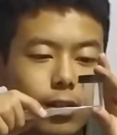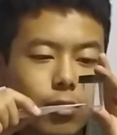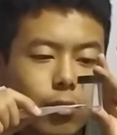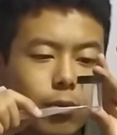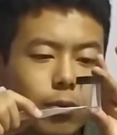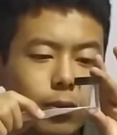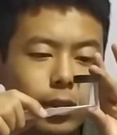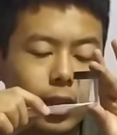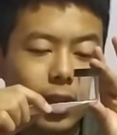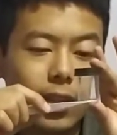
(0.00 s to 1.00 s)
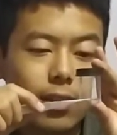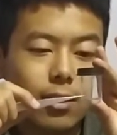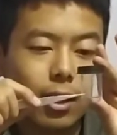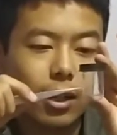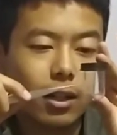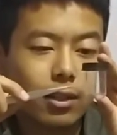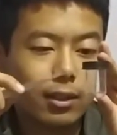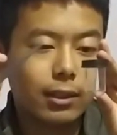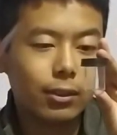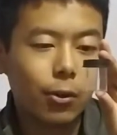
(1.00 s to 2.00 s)
So these
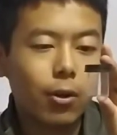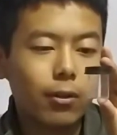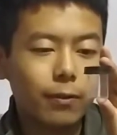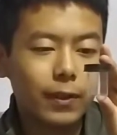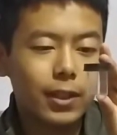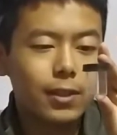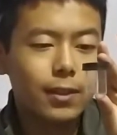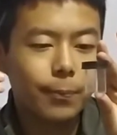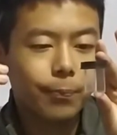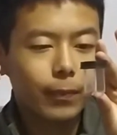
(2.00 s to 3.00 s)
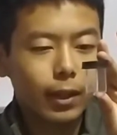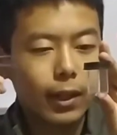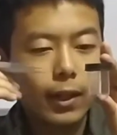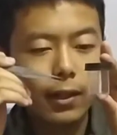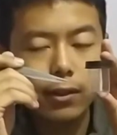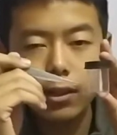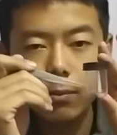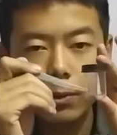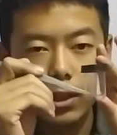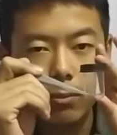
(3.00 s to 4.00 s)
are dog fleas, and they
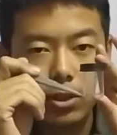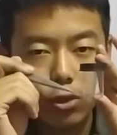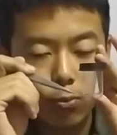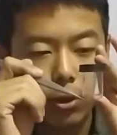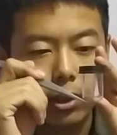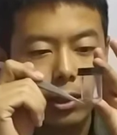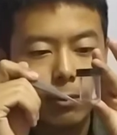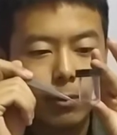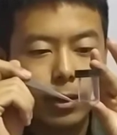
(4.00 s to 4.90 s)
are pretty much small.